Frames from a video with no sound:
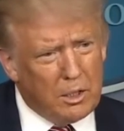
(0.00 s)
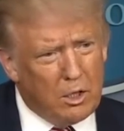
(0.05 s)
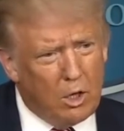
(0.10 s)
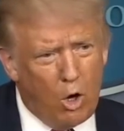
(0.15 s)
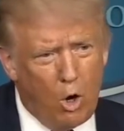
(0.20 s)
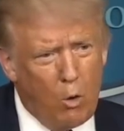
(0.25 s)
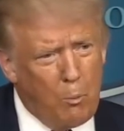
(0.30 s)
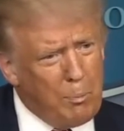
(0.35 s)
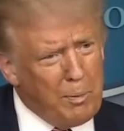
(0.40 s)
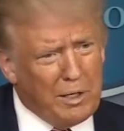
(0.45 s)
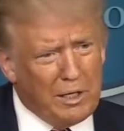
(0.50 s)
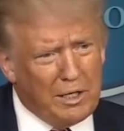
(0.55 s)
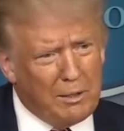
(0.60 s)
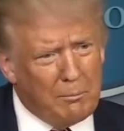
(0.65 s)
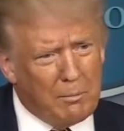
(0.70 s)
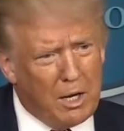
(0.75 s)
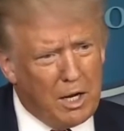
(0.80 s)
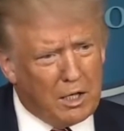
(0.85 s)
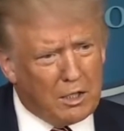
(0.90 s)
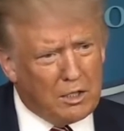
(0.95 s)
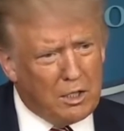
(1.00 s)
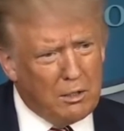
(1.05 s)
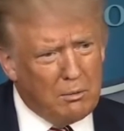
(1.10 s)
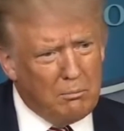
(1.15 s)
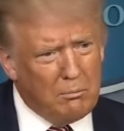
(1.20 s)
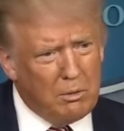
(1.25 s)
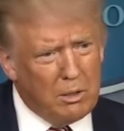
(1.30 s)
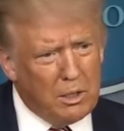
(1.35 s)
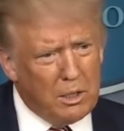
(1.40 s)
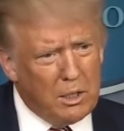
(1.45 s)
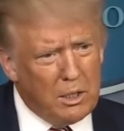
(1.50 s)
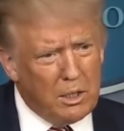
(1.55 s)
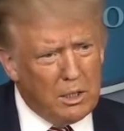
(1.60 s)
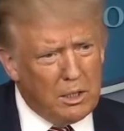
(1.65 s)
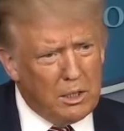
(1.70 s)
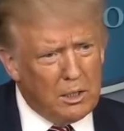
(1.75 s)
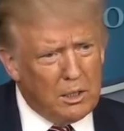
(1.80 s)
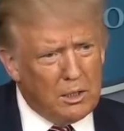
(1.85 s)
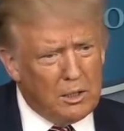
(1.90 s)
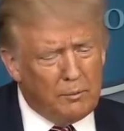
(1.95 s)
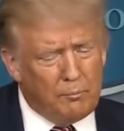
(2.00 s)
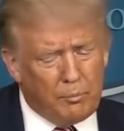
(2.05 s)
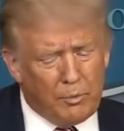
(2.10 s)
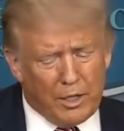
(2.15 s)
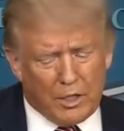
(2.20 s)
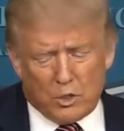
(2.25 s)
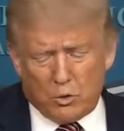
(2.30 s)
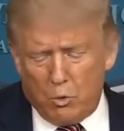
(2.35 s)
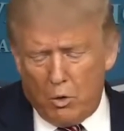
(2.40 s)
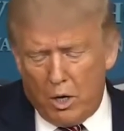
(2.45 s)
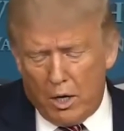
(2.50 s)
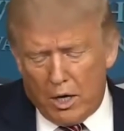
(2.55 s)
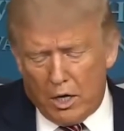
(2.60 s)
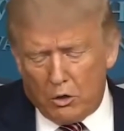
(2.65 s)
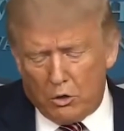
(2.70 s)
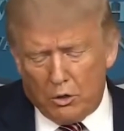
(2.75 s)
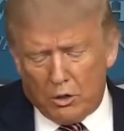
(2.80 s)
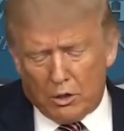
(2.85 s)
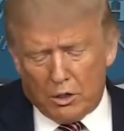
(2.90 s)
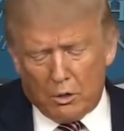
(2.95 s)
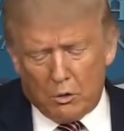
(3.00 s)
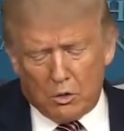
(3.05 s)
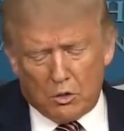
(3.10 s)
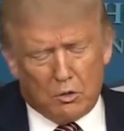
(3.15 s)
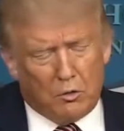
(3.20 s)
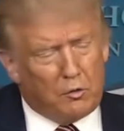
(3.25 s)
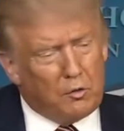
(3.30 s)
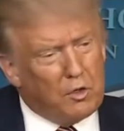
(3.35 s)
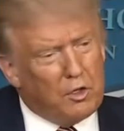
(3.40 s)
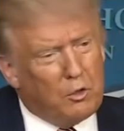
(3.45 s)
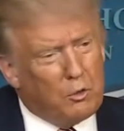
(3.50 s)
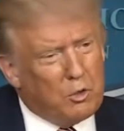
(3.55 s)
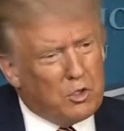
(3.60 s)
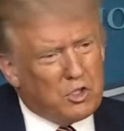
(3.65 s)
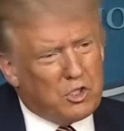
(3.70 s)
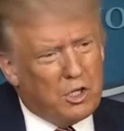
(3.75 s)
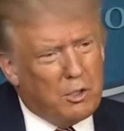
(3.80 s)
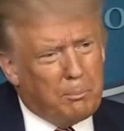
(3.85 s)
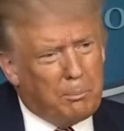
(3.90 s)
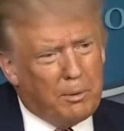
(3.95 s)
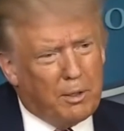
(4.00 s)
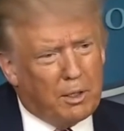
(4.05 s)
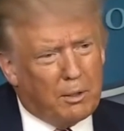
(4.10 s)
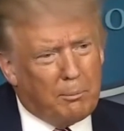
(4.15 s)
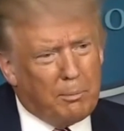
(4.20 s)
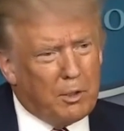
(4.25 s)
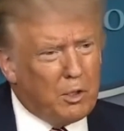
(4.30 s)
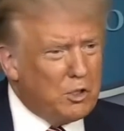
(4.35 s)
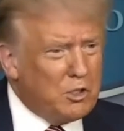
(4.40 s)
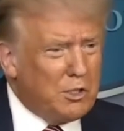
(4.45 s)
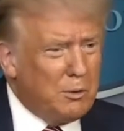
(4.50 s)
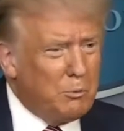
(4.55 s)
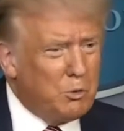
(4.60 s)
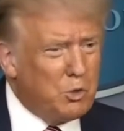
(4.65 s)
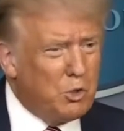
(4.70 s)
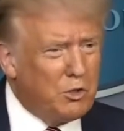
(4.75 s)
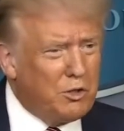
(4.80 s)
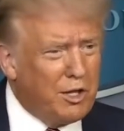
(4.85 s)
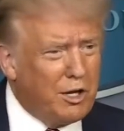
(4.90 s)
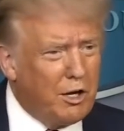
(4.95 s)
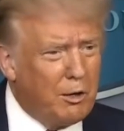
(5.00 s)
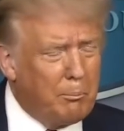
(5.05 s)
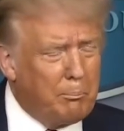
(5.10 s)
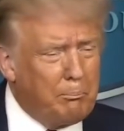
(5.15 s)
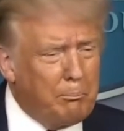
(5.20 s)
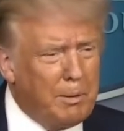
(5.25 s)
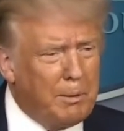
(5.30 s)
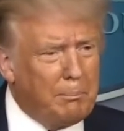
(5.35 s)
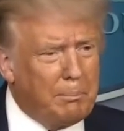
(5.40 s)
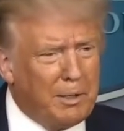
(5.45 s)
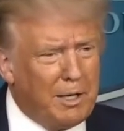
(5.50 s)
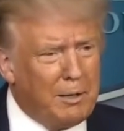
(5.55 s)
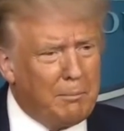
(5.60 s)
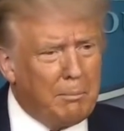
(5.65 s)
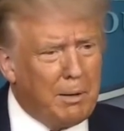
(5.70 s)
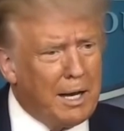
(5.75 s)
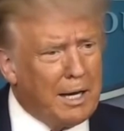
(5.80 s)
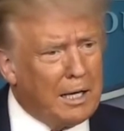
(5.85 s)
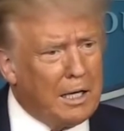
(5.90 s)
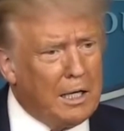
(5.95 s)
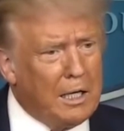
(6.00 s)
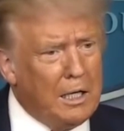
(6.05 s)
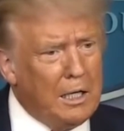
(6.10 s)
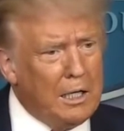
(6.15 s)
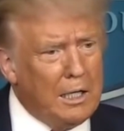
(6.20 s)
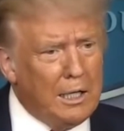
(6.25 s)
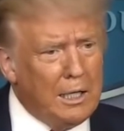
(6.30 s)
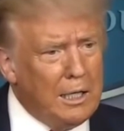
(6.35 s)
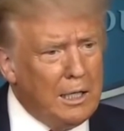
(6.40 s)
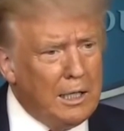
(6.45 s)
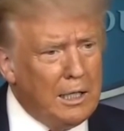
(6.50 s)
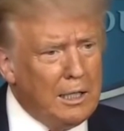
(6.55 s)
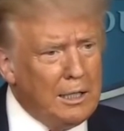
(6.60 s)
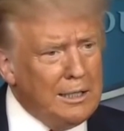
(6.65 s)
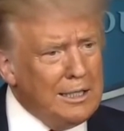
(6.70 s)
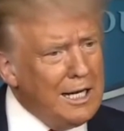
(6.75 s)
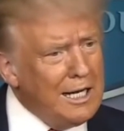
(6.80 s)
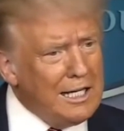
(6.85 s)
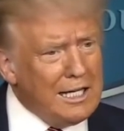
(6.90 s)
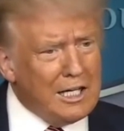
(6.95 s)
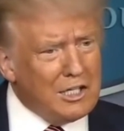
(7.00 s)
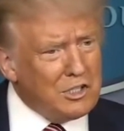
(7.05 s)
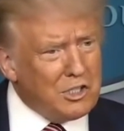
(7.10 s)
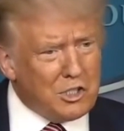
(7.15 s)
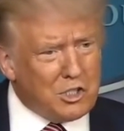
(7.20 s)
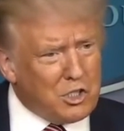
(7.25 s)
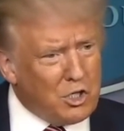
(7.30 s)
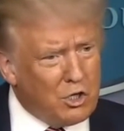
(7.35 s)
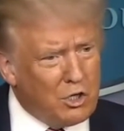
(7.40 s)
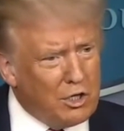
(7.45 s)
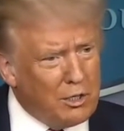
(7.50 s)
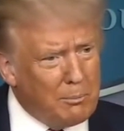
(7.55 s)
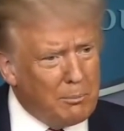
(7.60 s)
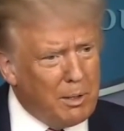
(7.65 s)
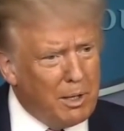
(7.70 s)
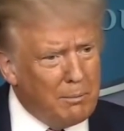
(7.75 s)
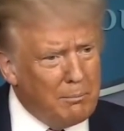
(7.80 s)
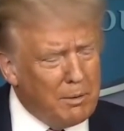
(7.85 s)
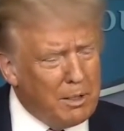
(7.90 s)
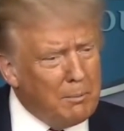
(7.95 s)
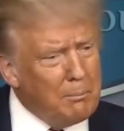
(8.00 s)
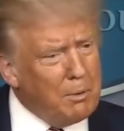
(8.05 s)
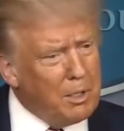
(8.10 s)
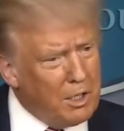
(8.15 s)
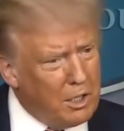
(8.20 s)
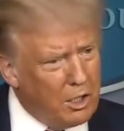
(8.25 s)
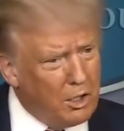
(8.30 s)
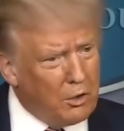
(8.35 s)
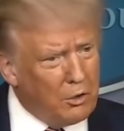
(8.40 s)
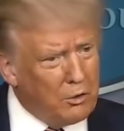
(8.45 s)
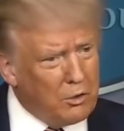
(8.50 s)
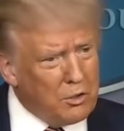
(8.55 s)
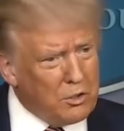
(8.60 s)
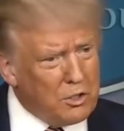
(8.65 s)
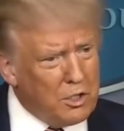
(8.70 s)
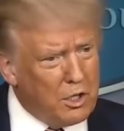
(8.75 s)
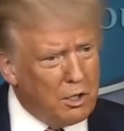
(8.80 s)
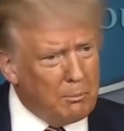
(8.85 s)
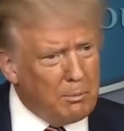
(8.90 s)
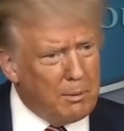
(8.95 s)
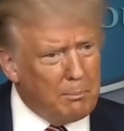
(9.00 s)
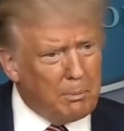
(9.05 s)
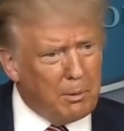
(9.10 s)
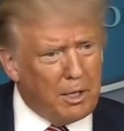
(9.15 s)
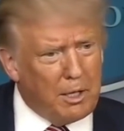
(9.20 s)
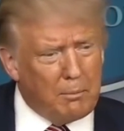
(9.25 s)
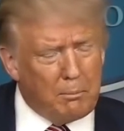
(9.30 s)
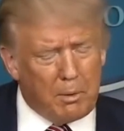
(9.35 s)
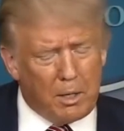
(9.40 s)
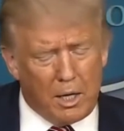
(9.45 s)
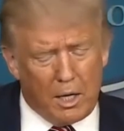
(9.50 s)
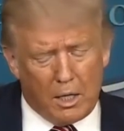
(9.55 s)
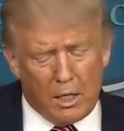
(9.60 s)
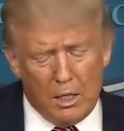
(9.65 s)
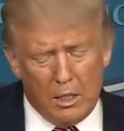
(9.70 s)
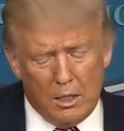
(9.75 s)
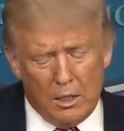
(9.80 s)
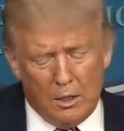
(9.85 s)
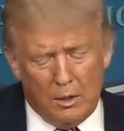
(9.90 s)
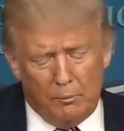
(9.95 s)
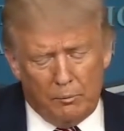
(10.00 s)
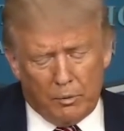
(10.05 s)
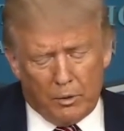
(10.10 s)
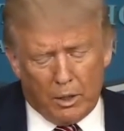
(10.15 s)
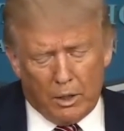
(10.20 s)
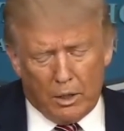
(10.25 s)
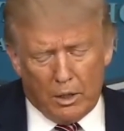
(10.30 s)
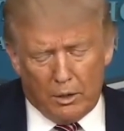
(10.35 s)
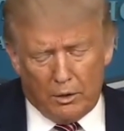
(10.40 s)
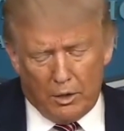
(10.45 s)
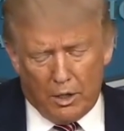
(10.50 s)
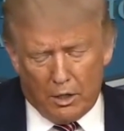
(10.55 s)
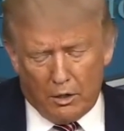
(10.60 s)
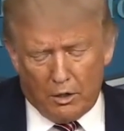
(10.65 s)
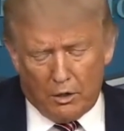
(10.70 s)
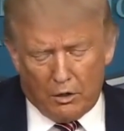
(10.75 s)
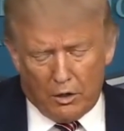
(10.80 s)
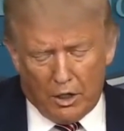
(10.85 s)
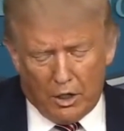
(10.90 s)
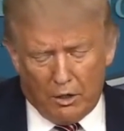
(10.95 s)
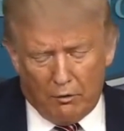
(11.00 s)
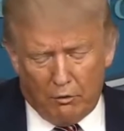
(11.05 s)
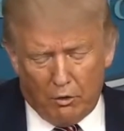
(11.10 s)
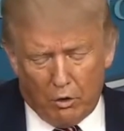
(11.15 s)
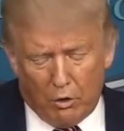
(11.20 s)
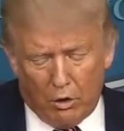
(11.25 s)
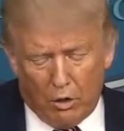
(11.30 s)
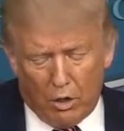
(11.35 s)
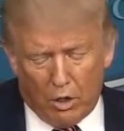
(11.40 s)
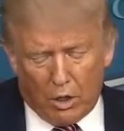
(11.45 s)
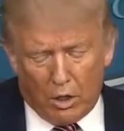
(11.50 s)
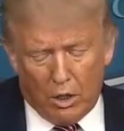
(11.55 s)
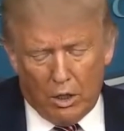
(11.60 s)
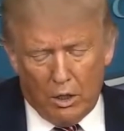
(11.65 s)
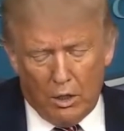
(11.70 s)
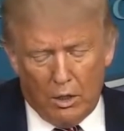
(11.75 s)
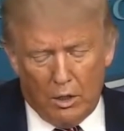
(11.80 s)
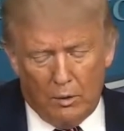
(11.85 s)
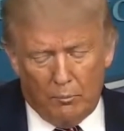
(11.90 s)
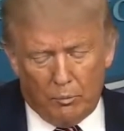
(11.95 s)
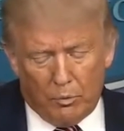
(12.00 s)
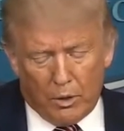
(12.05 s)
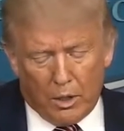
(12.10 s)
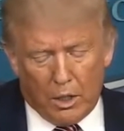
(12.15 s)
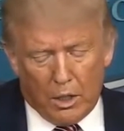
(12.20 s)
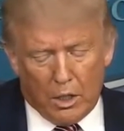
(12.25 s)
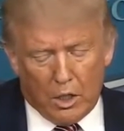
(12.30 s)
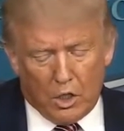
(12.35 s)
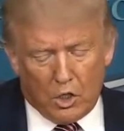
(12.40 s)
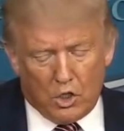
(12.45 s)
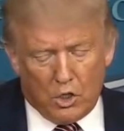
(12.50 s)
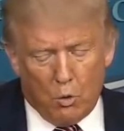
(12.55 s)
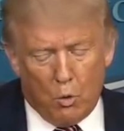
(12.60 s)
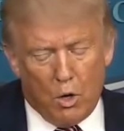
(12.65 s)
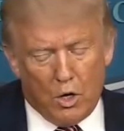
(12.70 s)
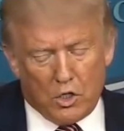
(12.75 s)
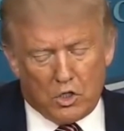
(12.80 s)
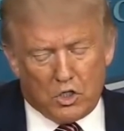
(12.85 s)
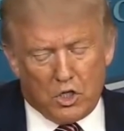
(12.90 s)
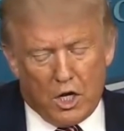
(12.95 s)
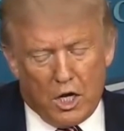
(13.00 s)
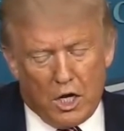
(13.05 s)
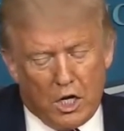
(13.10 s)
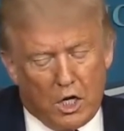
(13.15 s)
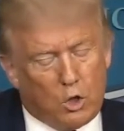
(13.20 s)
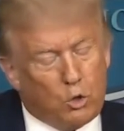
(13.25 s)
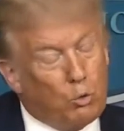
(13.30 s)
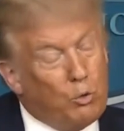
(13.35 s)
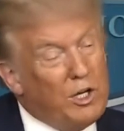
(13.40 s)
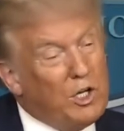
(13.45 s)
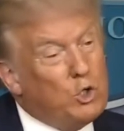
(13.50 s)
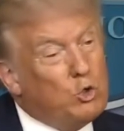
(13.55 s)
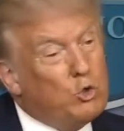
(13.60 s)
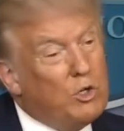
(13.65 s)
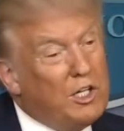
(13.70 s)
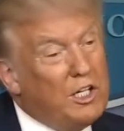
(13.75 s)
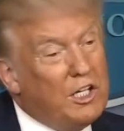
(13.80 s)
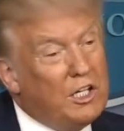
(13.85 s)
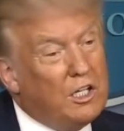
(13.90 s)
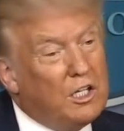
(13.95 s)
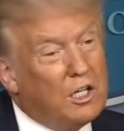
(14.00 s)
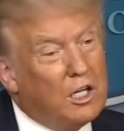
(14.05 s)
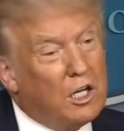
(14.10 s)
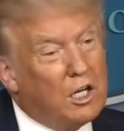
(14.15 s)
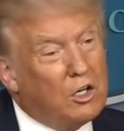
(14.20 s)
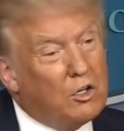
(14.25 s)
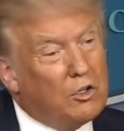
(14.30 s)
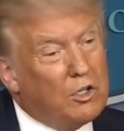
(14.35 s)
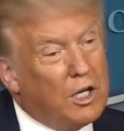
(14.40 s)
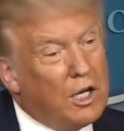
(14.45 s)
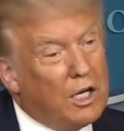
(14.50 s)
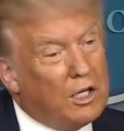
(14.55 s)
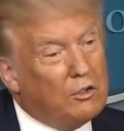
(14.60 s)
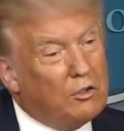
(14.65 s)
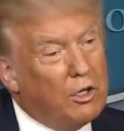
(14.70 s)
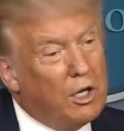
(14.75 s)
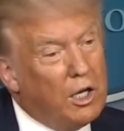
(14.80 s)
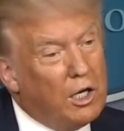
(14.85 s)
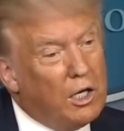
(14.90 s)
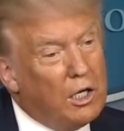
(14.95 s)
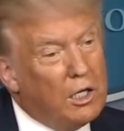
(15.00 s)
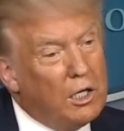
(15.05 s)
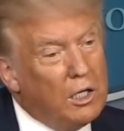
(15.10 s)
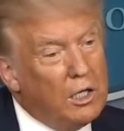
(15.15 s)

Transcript: openly mocked him. That's why I thought that was a very risky pick, because I'm sure that'll be played back, not necessarily by me, but others. It'll be played back. The other thing, if you look, she wants a $3 trillion tax hike,